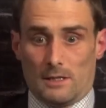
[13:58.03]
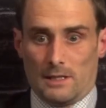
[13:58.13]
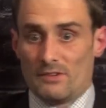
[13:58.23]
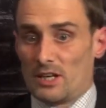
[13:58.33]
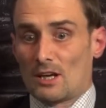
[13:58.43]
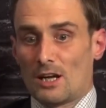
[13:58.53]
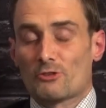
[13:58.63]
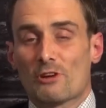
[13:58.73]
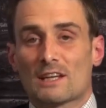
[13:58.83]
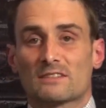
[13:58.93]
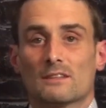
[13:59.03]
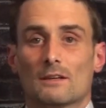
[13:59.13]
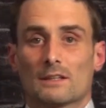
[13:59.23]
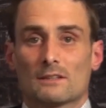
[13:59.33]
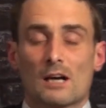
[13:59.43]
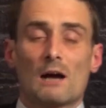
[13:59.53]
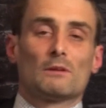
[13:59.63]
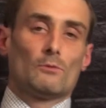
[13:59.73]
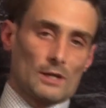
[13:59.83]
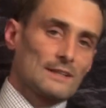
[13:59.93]
Even in contrast to
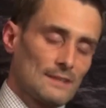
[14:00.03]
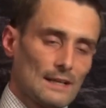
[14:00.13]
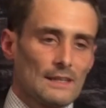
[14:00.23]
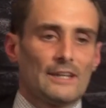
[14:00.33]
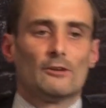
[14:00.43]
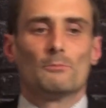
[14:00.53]
Kamala, we'll get to that later.